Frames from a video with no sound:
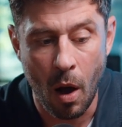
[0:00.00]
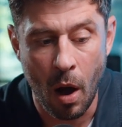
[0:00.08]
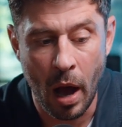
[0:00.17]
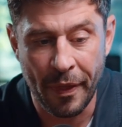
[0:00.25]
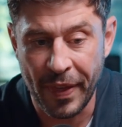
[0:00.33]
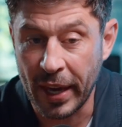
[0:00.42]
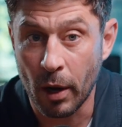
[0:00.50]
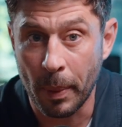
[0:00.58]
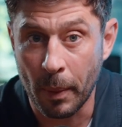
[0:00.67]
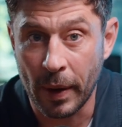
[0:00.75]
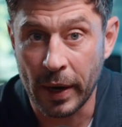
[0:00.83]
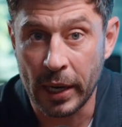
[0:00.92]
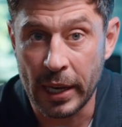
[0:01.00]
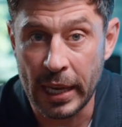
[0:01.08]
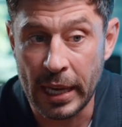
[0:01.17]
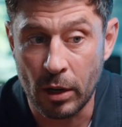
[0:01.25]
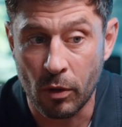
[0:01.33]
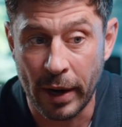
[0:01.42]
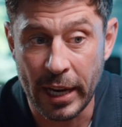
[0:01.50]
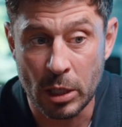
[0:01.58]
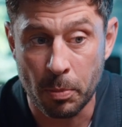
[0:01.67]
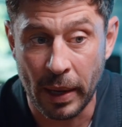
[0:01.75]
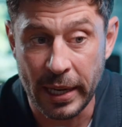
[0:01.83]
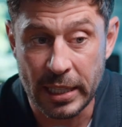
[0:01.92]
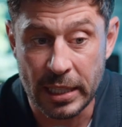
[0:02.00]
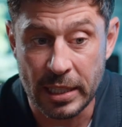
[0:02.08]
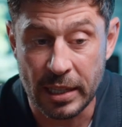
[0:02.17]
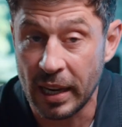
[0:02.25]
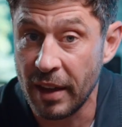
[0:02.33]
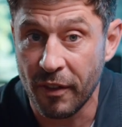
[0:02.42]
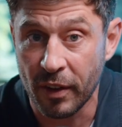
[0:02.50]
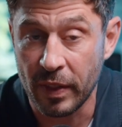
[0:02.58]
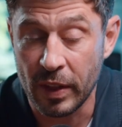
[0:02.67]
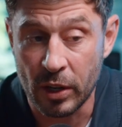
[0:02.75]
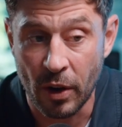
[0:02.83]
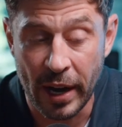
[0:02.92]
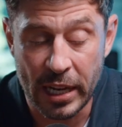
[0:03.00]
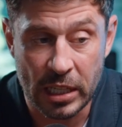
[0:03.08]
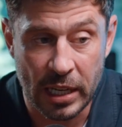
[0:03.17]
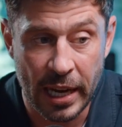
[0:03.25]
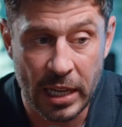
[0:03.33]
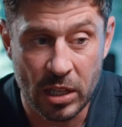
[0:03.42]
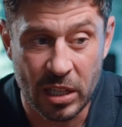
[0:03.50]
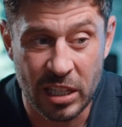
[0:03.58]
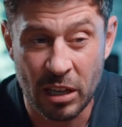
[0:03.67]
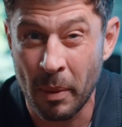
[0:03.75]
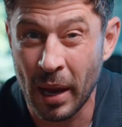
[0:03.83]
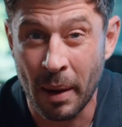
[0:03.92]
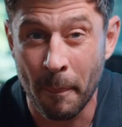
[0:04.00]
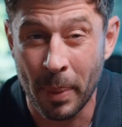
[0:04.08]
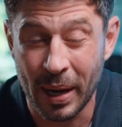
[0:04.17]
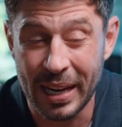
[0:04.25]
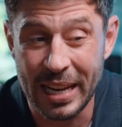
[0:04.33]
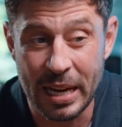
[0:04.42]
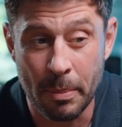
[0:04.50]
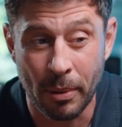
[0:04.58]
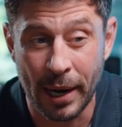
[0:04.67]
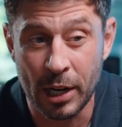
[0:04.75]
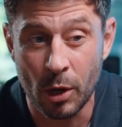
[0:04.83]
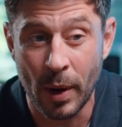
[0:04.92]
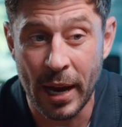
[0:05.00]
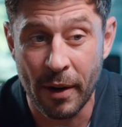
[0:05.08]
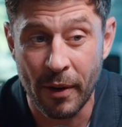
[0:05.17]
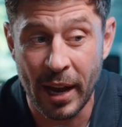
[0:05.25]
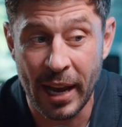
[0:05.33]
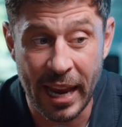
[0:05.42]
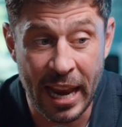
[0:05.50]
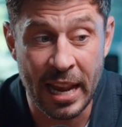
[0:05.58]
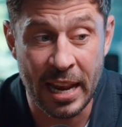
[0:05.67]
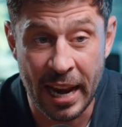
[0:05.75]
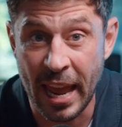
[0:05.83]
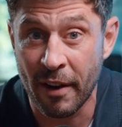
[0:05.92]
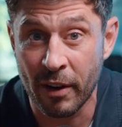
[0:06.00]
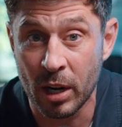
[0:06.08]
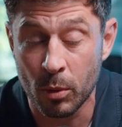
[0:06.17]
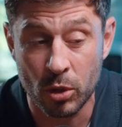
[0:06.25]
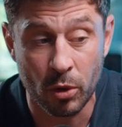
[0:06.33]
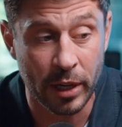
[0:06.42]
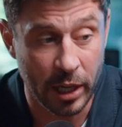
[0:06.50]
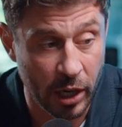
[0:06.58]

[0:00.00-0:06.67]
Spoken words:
I think it'll be one of the greatest places to live in the United States, because it's going to be a completely brand new area in an area that was already